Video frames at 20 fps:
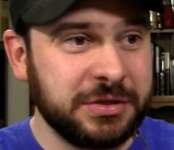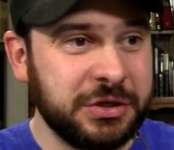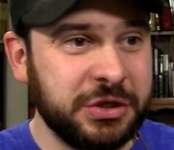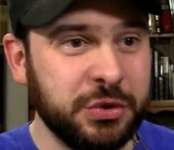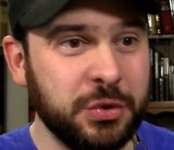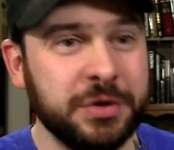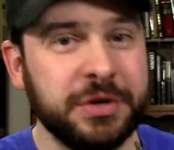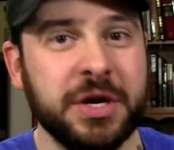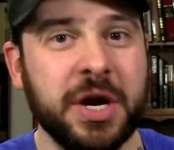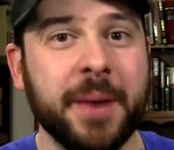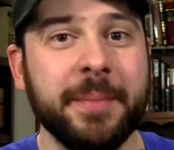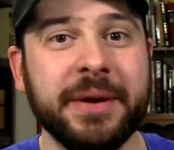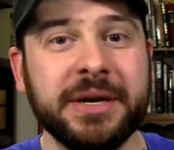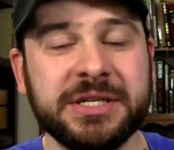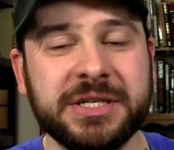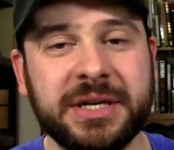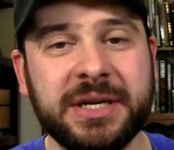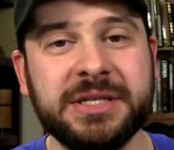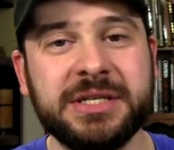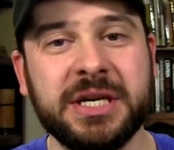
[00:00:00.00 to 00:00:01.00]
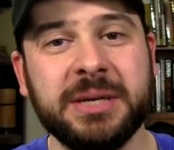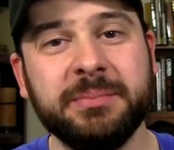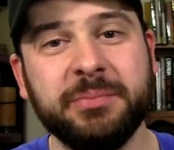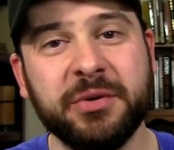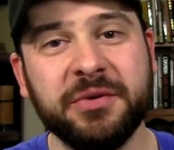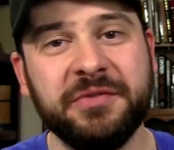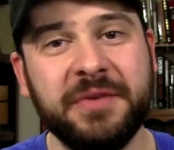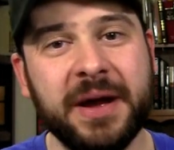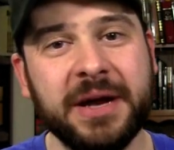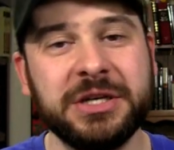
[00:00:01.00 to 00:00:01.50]
shortcomings and its
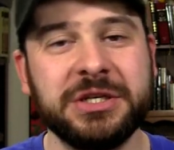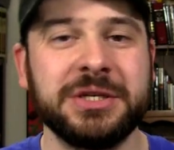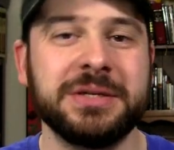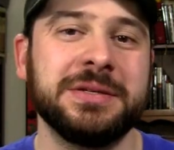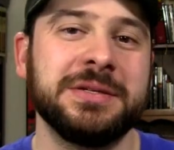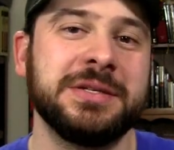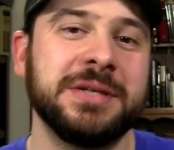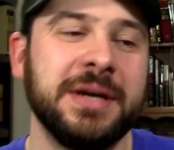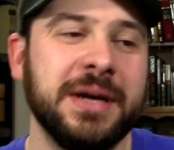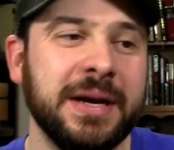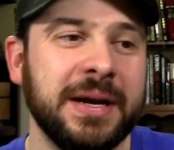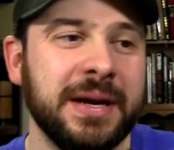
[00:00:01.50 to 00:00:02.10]
imperfections.